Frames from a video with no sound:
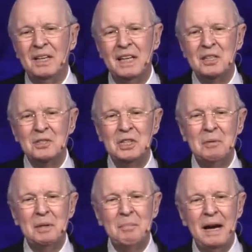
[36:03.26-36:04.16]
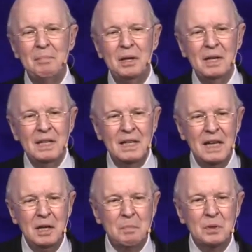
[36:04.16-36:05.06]
Ladies and gentlemen, the Bible in
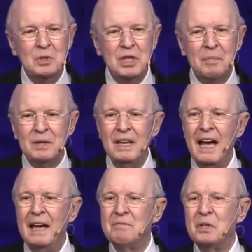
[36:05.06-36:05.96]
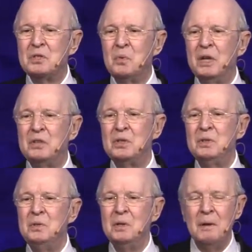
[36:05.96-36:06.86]
Hebrews chapter 9, verse
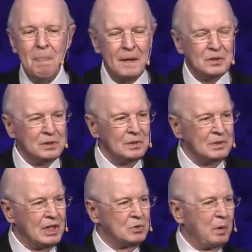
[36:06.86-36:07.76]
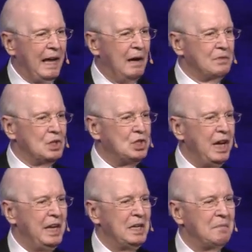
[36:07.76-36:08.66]
22 says, Without the
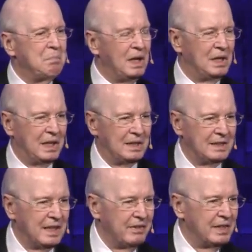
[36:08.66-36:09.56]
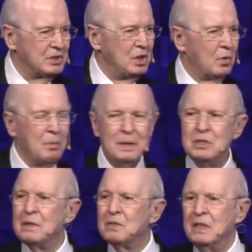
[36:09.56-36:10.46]
shedding of blood, there is no
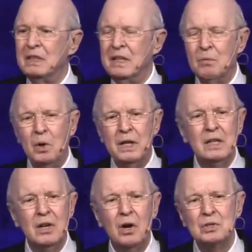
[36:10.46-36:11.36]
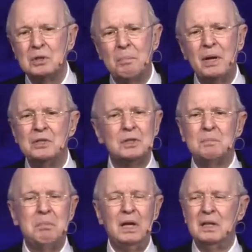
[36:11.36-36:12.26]
remission of sin. Dear one, it cost the precious
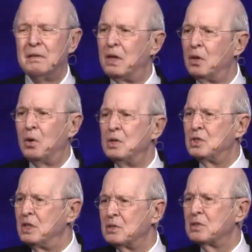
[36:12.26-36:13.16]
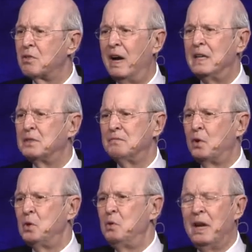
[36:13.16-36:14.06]
blood of the Lord Jesus Christ
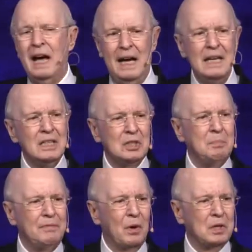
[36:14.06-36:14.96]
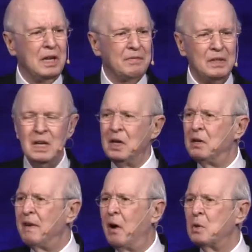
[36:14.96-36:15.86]
for you and I to be forgiven
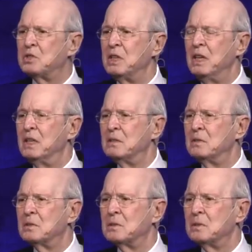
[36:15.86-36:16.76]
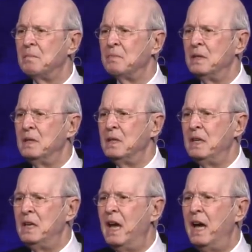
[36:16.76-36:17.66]
of our sins.
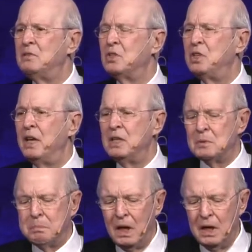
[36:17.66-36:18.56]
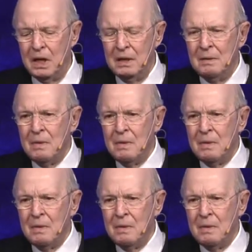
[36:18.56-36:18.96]
He had to shed his blood.